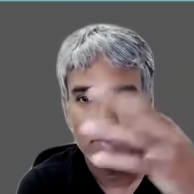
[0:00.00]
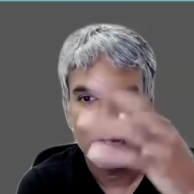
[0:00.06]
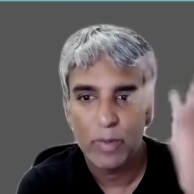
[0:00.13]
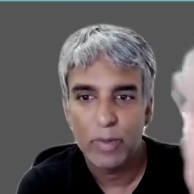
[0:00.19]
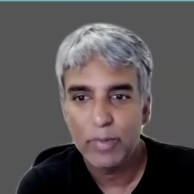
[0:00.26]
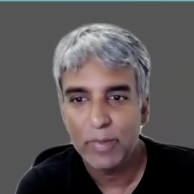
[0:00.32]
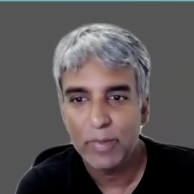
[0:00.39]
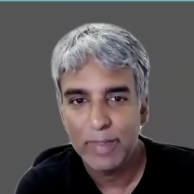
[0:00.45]

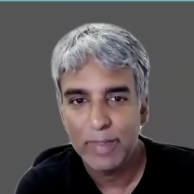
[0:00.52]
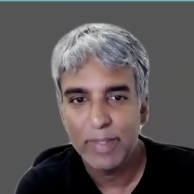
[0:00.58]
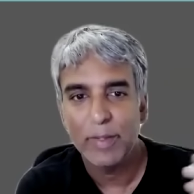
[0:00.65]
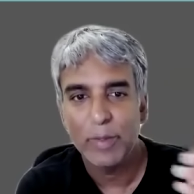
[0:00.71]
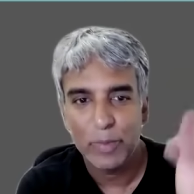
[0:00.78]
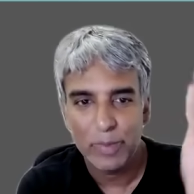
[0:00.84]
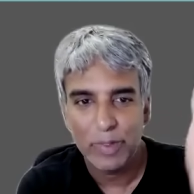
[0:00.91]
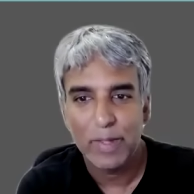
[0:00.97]
the
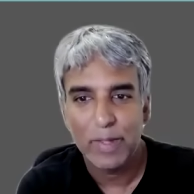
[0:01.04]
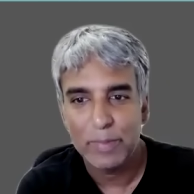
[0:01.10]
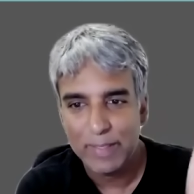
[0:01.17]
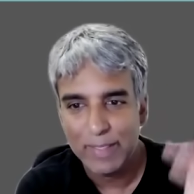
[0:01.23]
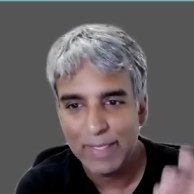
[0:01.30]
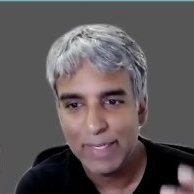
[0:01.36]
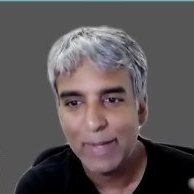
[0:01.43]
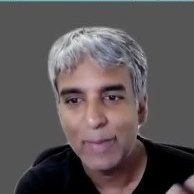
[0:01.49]
thing you
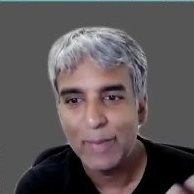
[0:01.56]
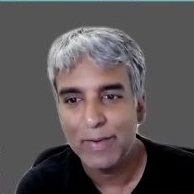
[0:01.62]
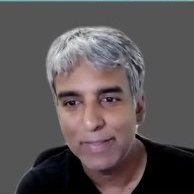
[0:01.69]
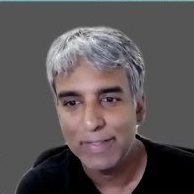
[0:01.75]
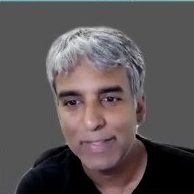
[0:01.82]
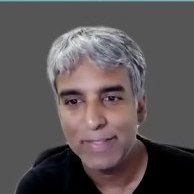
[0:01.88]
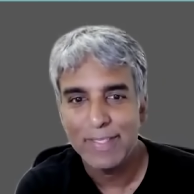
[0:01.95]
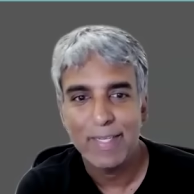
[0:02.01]
climb in and out
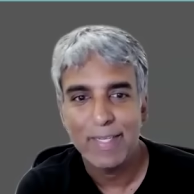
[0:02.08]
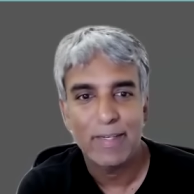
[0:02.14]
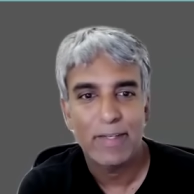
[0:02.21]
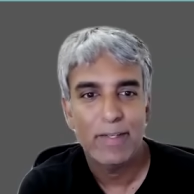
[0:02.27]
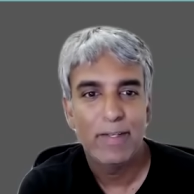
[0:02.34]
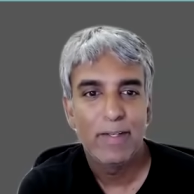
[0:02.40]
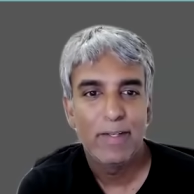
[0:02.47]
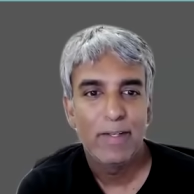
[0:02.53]
of in the
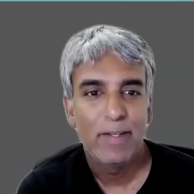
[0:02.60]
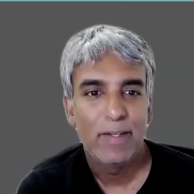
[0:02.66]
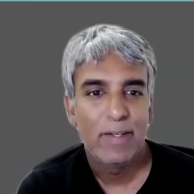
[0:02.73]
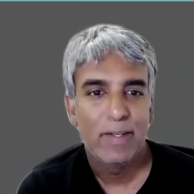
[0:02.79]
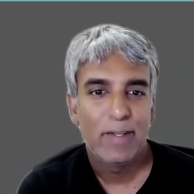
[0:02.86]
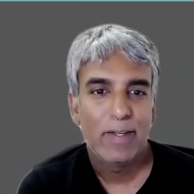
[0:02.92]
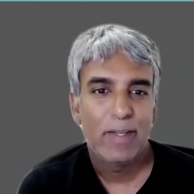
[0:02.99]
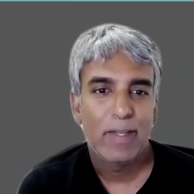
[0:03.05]
tank.
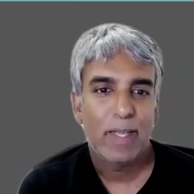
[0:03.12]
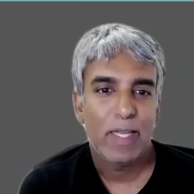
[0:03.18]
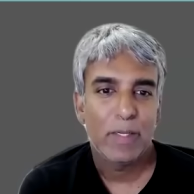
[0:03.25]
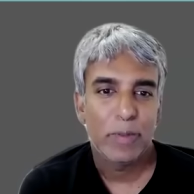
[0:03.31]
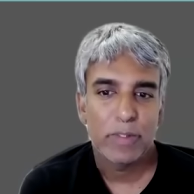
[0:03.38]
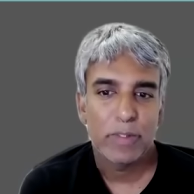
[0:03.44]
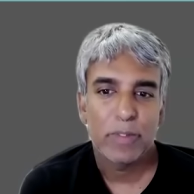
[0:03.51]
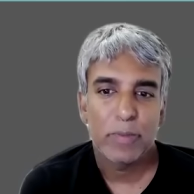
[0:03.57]

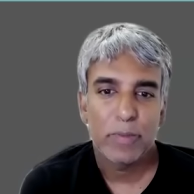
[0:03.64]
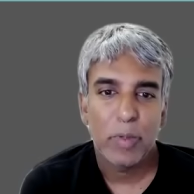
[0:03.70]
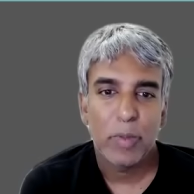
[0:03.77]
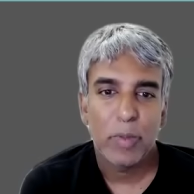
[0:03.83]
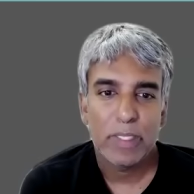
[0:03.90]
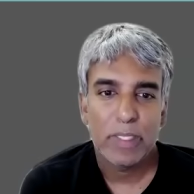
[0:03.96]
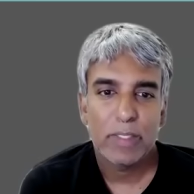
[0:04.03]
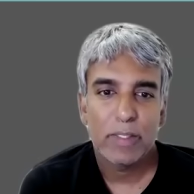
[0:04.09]
And it was
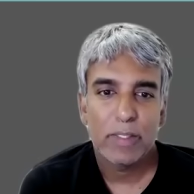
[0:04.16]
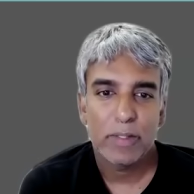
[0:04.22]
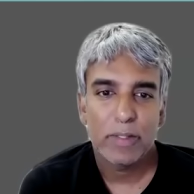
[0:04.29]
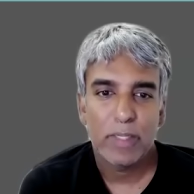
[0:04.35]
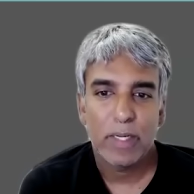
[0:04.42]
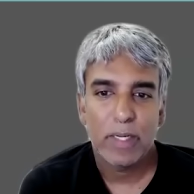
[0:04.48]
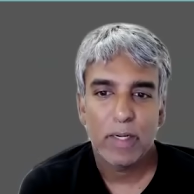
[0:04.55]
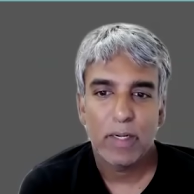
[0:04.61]
thrown into
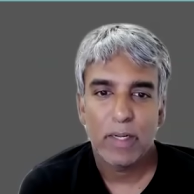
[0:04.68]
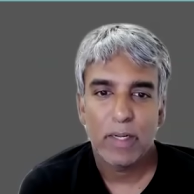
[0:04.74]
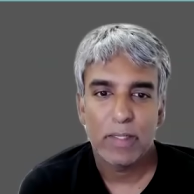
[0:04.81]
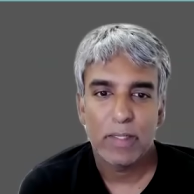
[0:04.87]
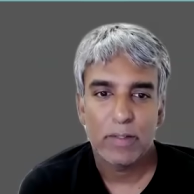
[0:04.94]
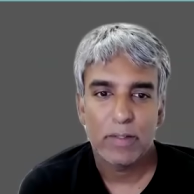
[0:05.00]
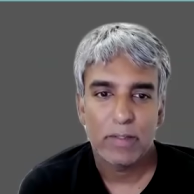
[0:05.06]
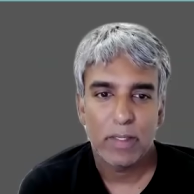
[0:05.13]
there,
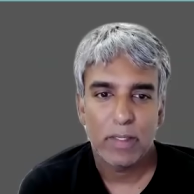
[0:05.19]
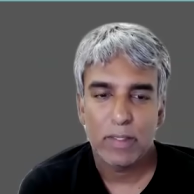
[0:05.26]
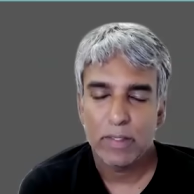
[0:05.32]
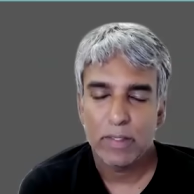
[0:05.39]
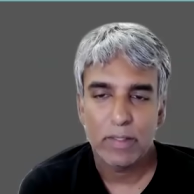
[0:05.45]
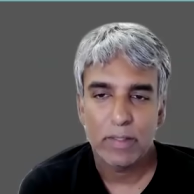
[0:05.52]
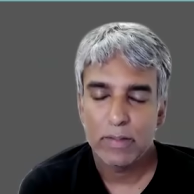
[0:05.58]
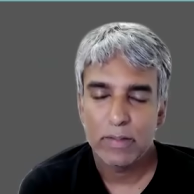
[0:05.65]
and I
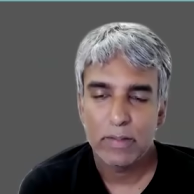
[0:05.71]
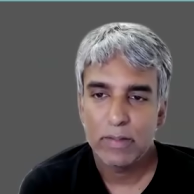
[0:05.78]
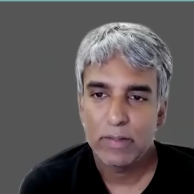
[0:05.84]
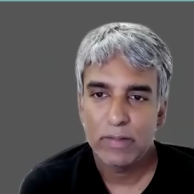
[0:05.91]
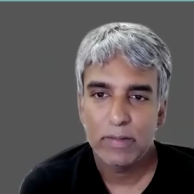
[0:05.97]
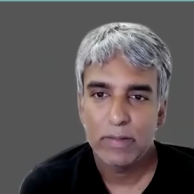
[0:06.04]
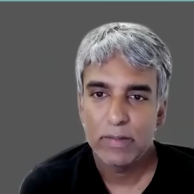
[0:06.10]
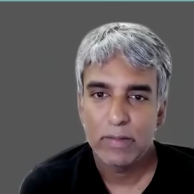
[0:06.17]
think
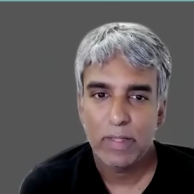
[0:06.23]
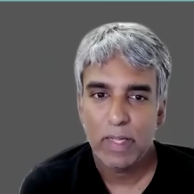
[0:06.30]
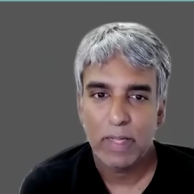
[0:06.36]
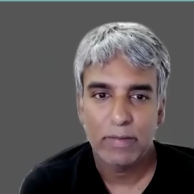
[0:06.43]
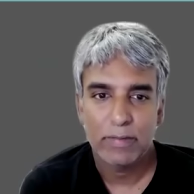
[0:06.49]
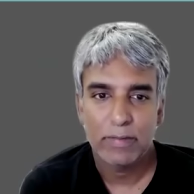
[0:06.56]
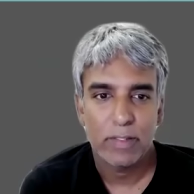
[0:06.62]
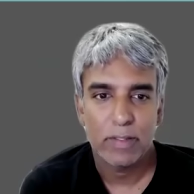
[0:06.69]

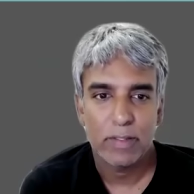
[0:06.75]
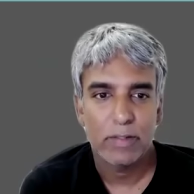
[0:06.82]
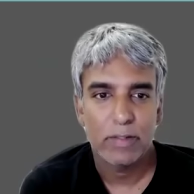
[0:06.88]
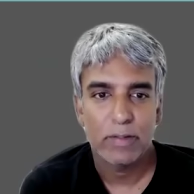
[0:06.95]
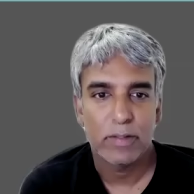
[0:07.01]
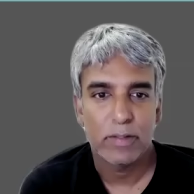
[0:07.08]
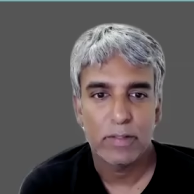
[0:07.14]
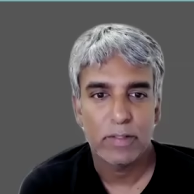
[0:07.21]
half a
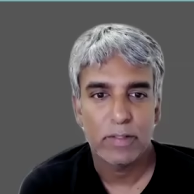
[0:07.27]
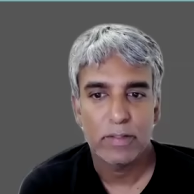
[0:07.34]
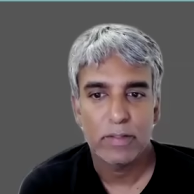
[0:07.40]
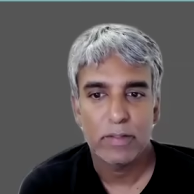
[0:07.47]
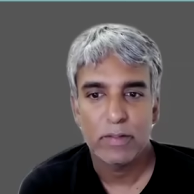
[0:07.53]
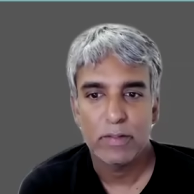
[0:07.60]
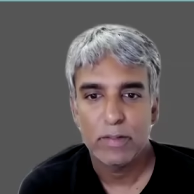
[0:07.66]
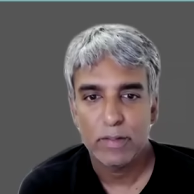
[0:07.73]
dozen or a
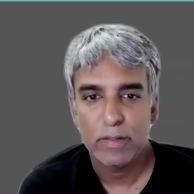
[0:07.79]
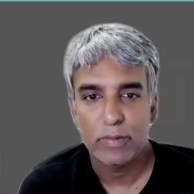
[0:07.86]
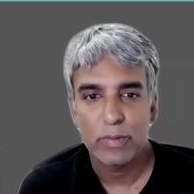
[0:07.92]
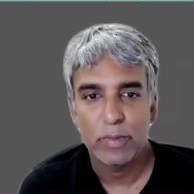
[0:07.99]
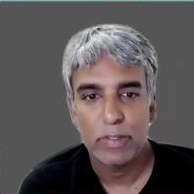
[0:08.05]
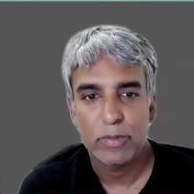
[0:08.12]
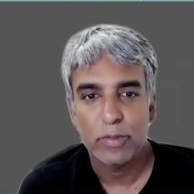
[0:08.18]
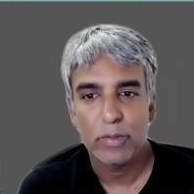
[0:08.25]
dozen
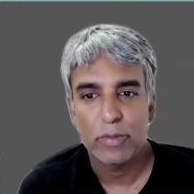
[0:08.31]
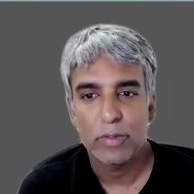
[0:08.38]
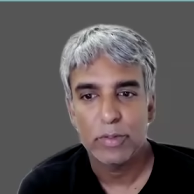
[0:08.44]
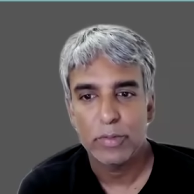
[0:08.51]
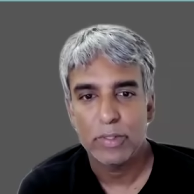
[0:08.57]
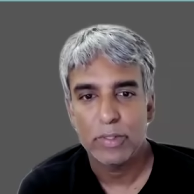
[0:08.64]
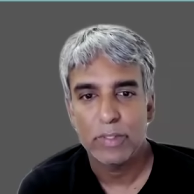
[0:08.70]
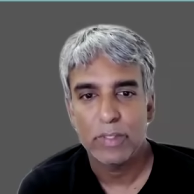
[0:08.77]
Israeli
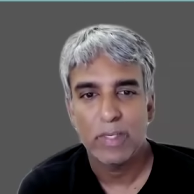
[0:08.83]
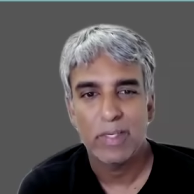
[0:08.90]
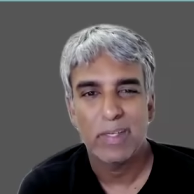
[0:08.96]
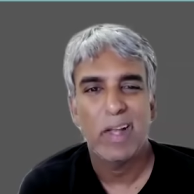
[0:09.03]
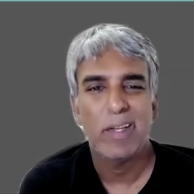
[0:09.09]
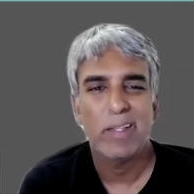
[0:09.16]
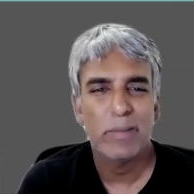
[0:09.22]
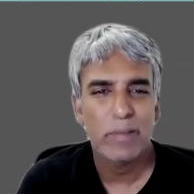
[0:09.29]
soldiers were inside,
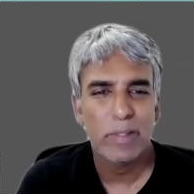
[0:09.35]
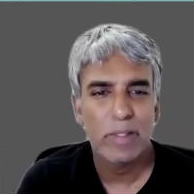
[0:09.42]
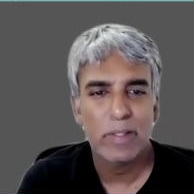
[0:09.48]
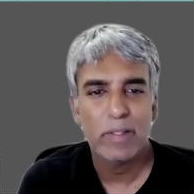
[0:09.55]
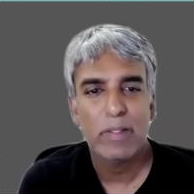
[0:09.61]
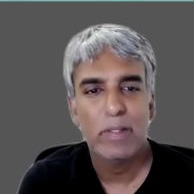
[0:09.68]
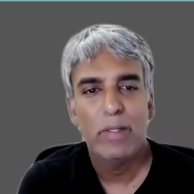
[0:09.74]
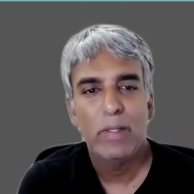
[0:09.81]
nine of them, I
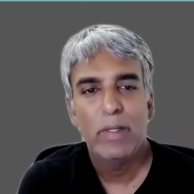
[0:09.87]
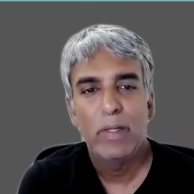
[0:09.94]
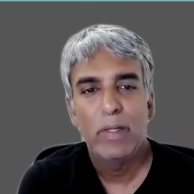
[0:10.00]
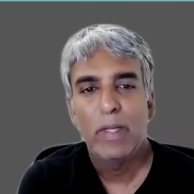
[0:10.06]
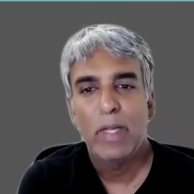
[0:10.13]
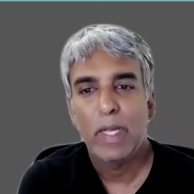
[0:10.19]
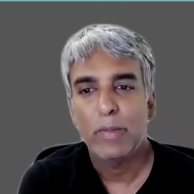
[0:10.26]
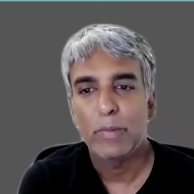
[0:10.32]
think,
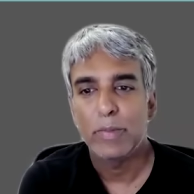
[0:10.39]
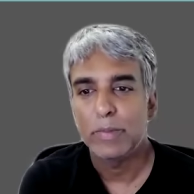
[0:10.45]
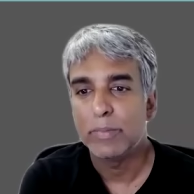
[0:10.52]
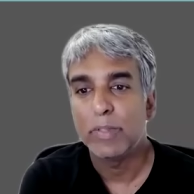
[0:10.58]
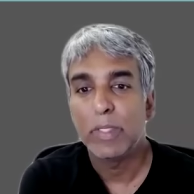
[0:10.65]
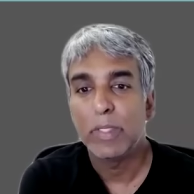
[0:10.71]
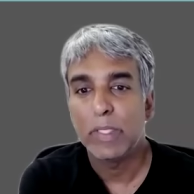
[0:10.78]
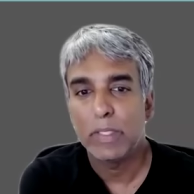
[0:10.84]
and it was
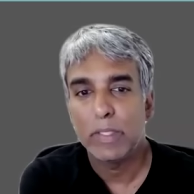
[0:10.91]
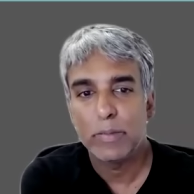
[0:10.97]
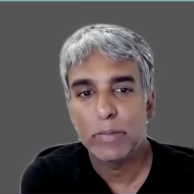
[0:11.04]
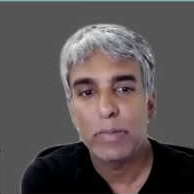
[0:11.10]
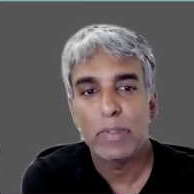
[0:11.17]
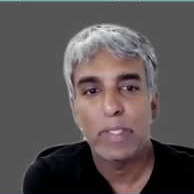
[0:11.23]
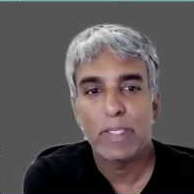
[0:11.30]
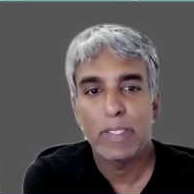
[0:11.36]
burning.
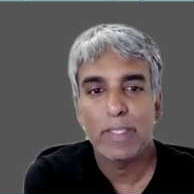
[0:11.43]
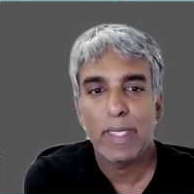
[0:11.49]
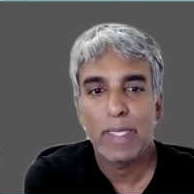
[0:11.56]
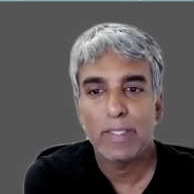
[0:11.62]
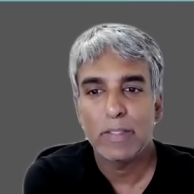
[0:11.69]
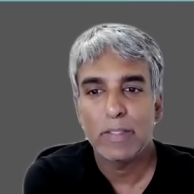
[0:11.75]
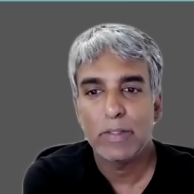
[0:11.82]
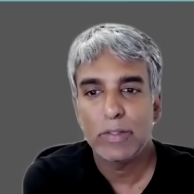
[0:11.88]
They
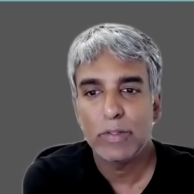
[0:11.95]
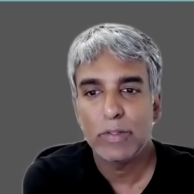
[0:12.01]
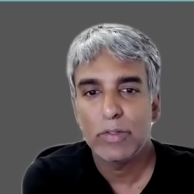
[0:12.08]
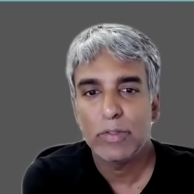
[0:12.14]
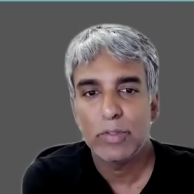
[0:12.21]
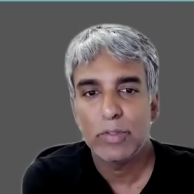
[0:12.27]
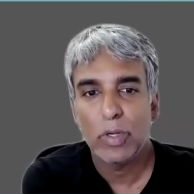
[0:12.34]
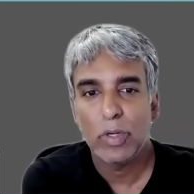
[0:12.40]
had to
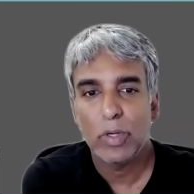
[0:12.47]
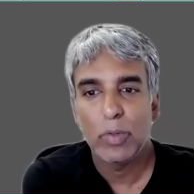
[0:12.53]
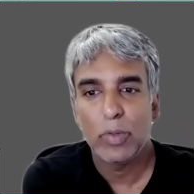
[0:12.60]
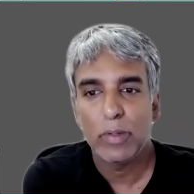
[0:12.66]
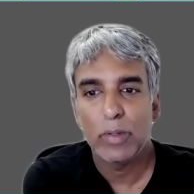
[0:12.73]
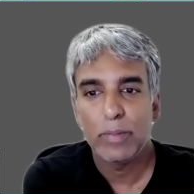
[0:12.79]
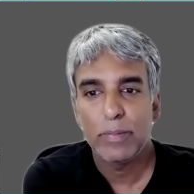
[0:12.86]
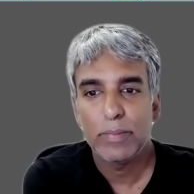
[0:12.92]
tow
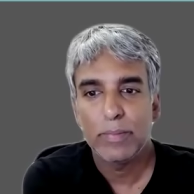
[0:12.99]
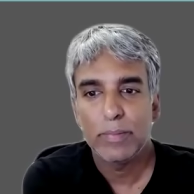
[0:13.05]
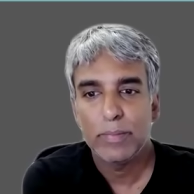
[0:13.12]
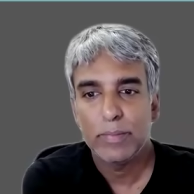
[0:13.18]
the